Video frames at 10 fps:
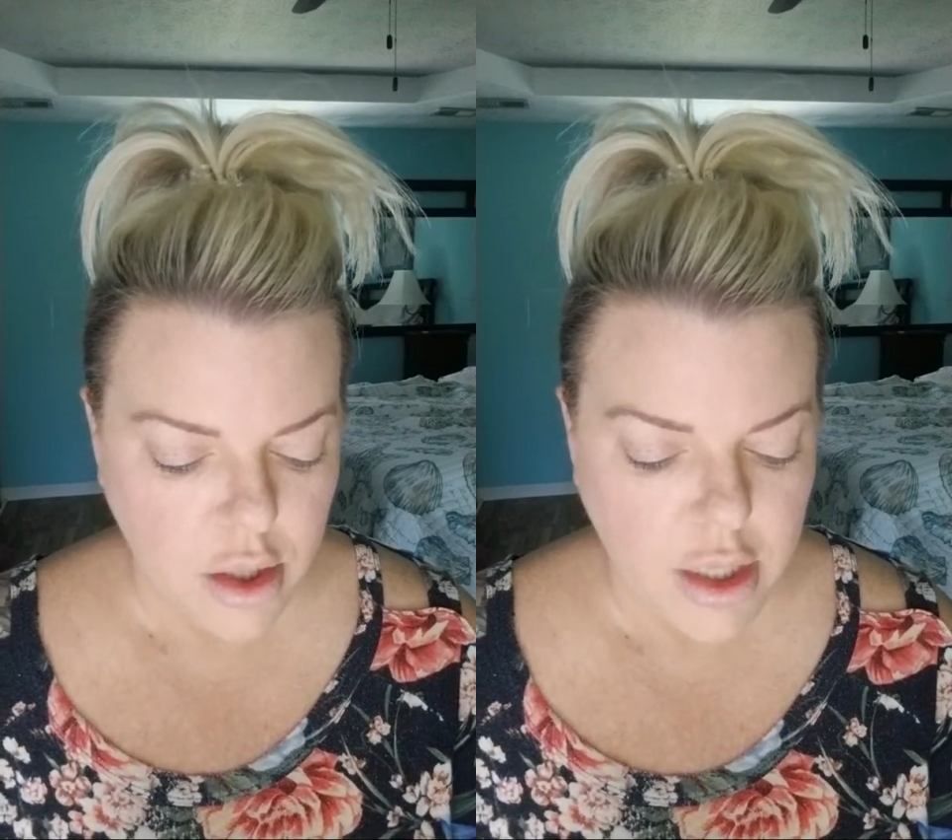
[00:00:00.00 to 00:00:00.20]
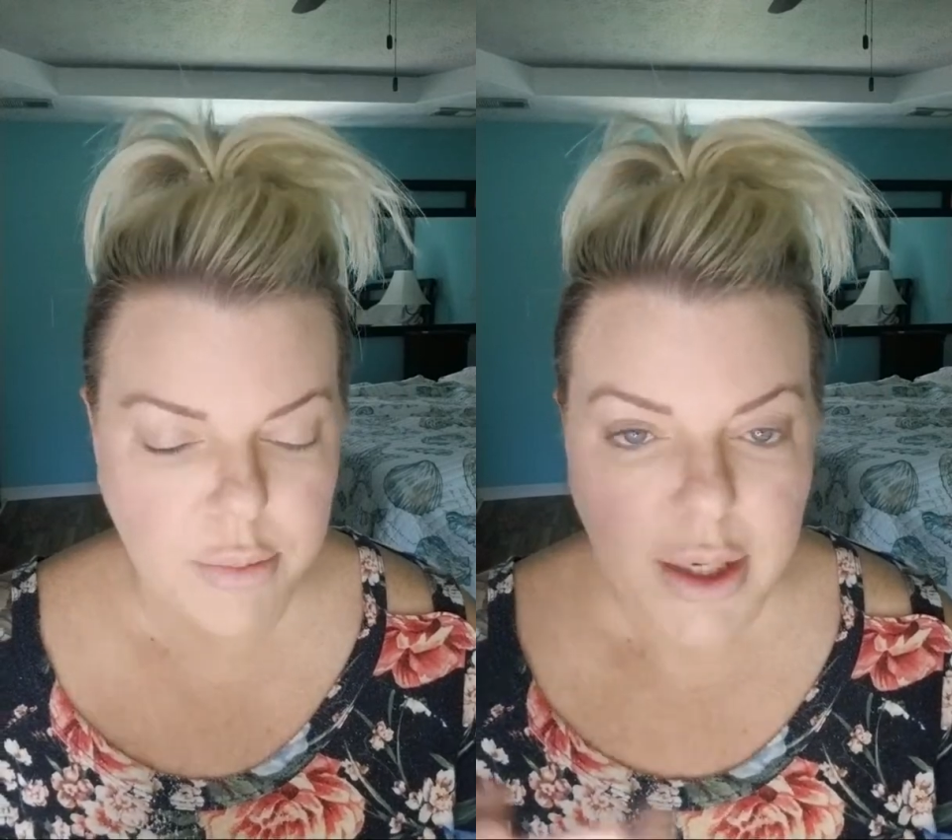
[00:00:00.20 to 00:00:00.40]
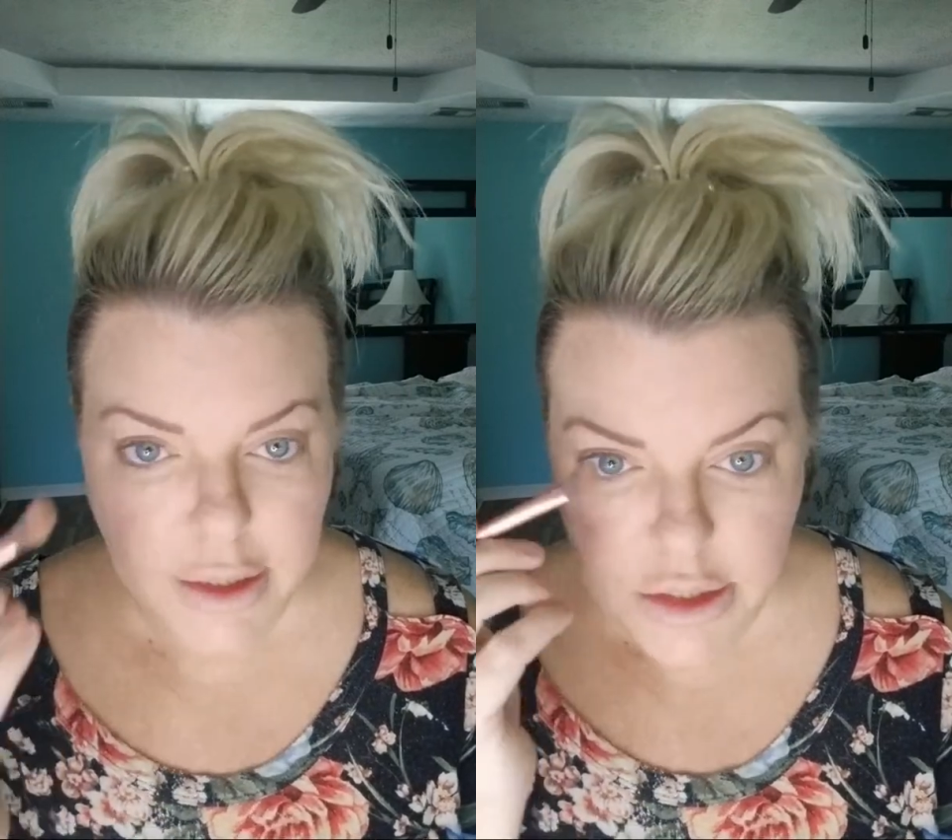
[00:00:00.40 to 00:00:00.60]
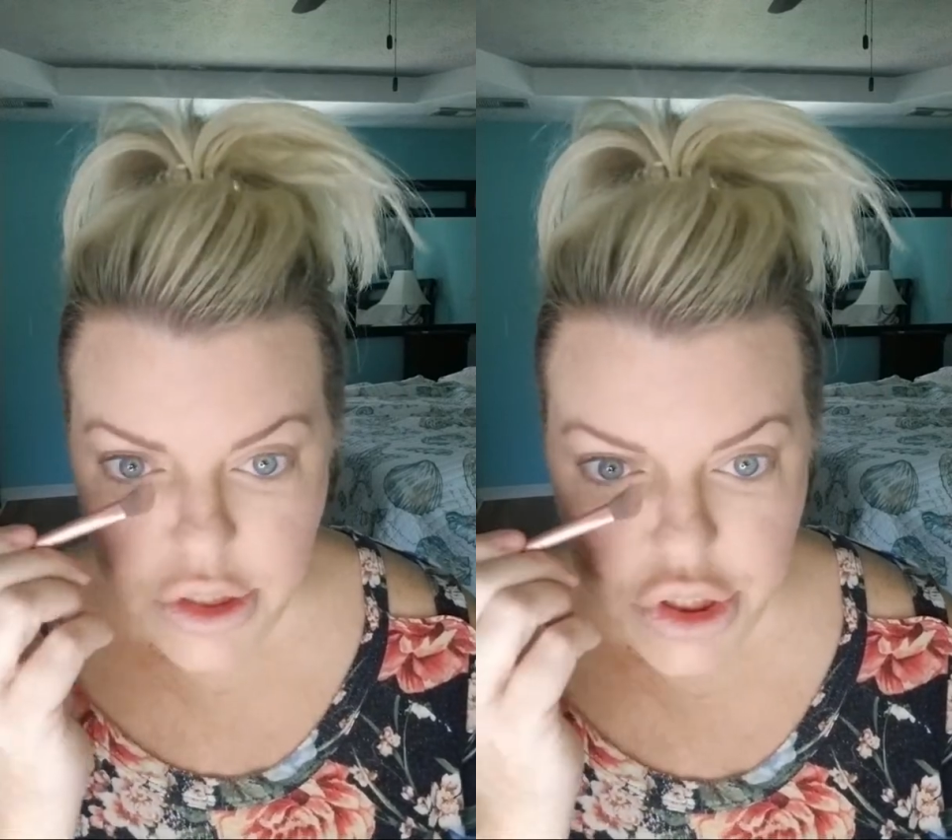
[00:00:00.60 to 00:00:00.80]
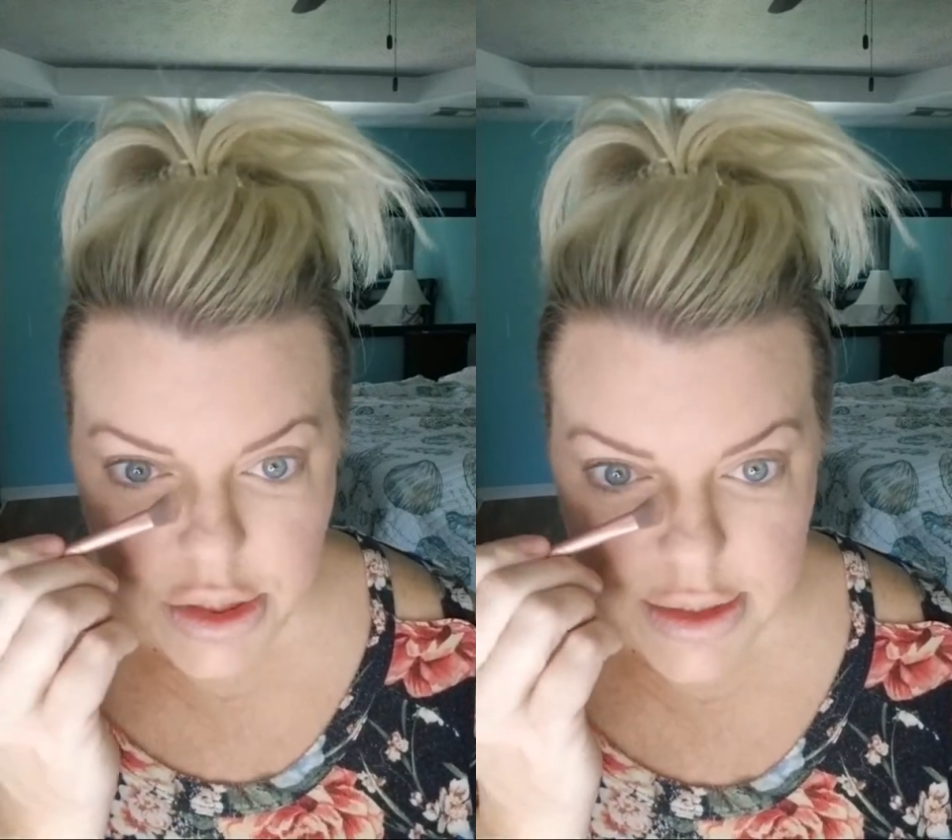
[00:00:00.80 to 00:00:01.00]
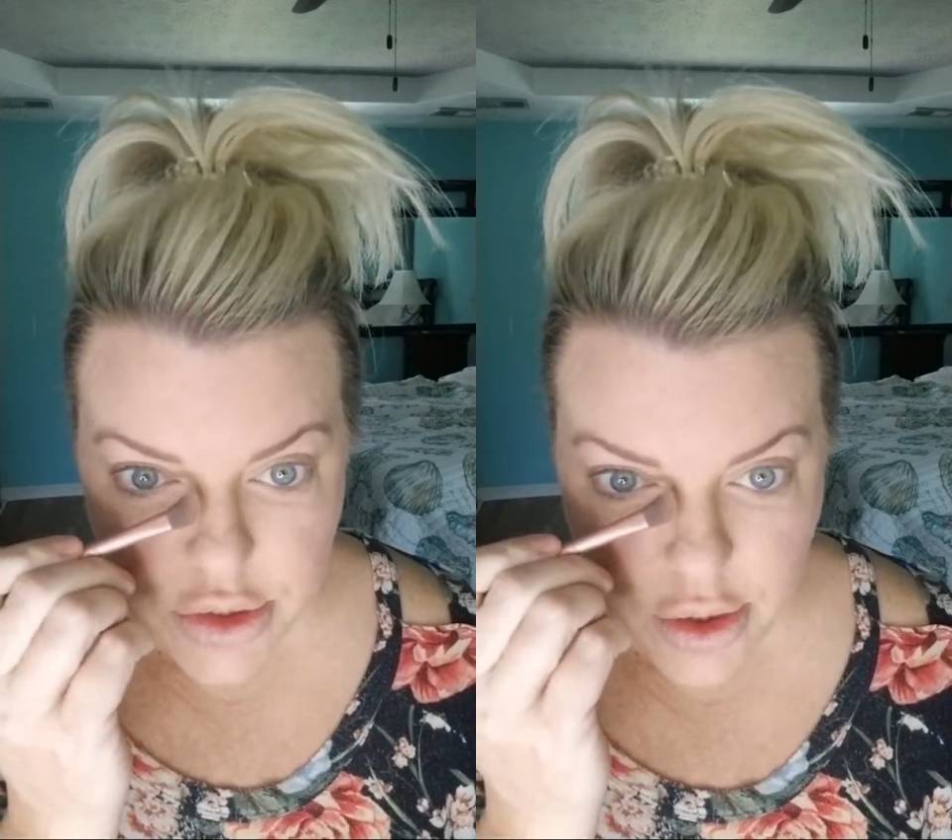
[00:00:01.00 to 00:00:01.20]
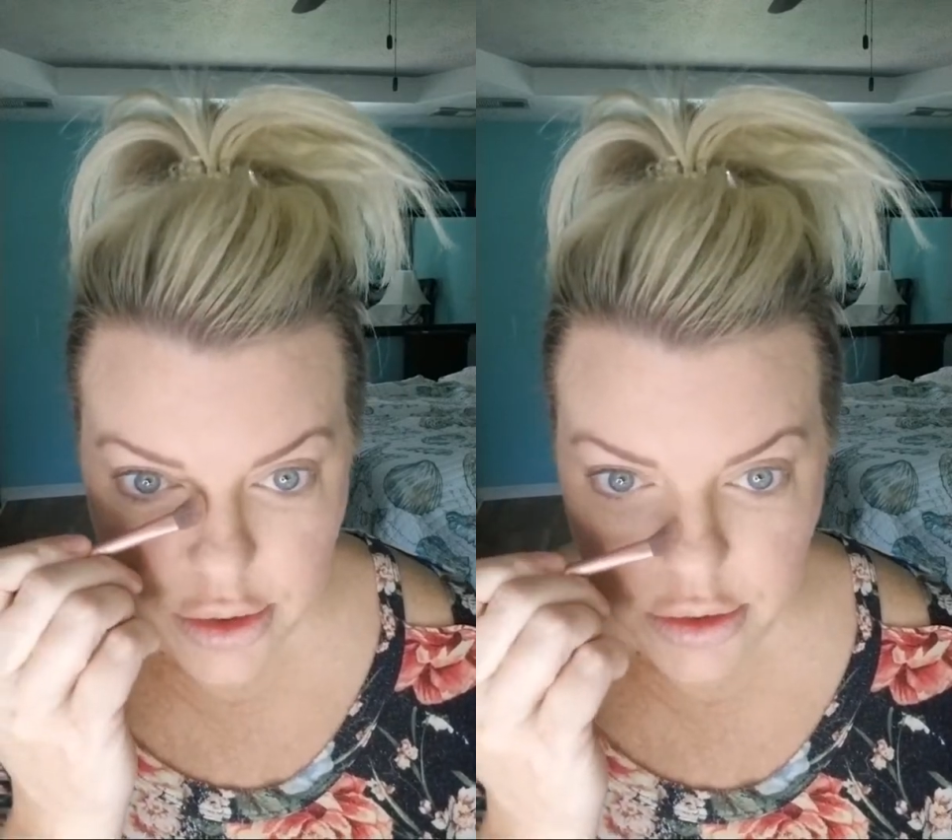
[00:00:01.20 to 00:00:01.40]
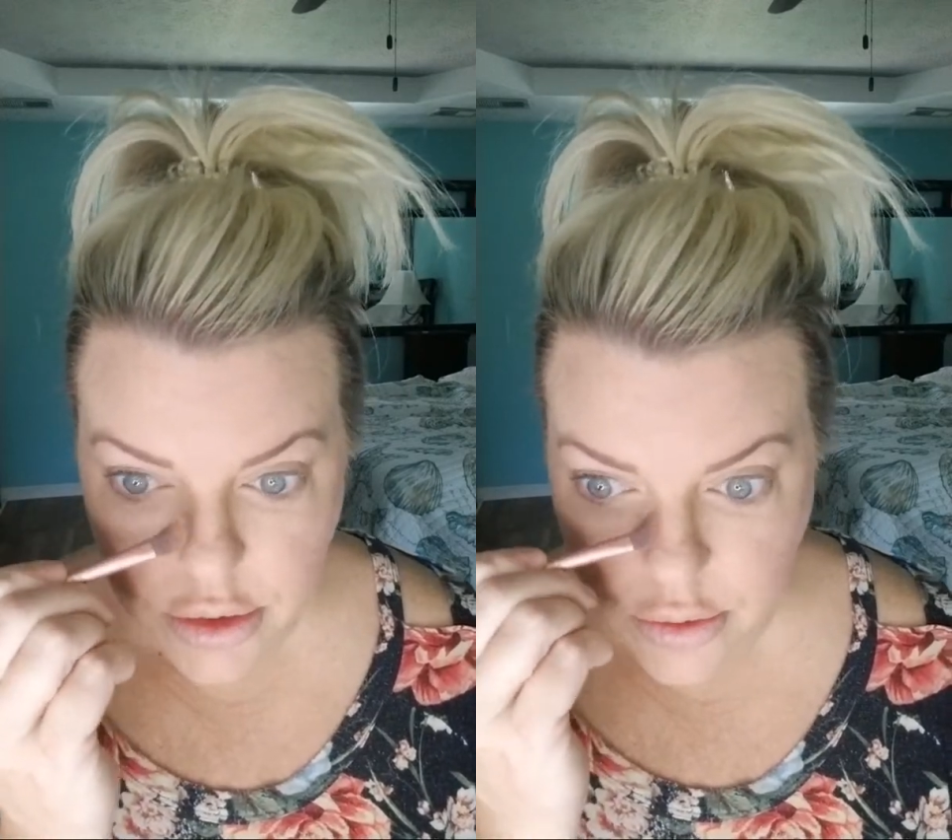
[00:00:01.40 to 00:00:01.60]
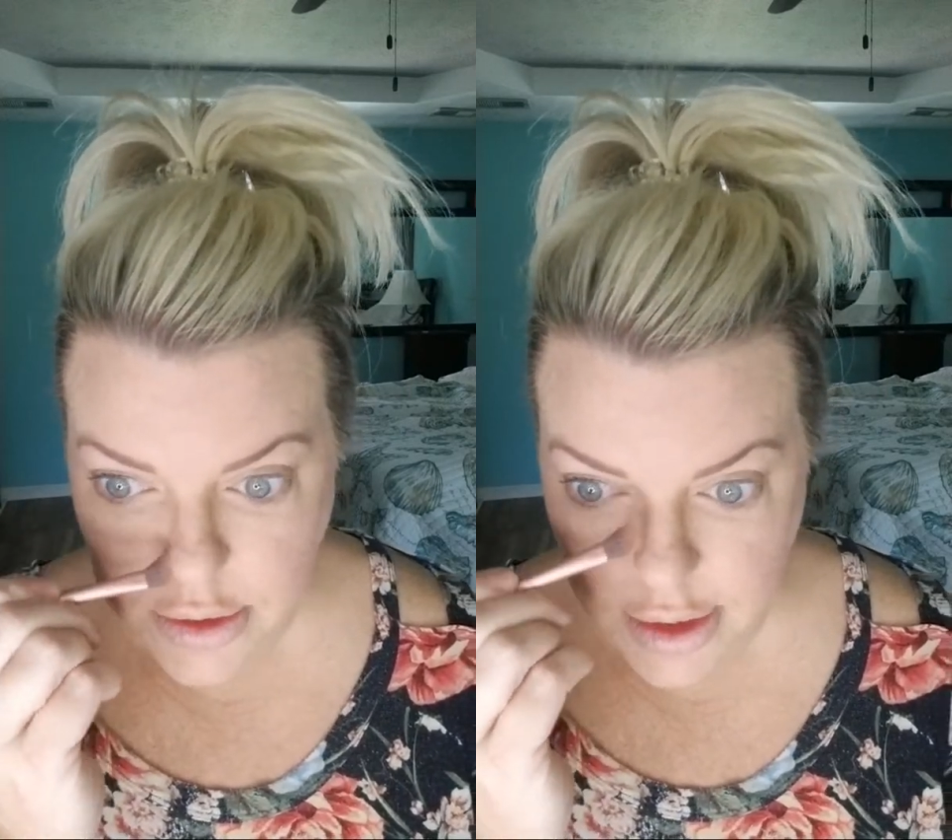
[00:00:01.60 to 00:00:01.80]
And I'm taking it and just trying to do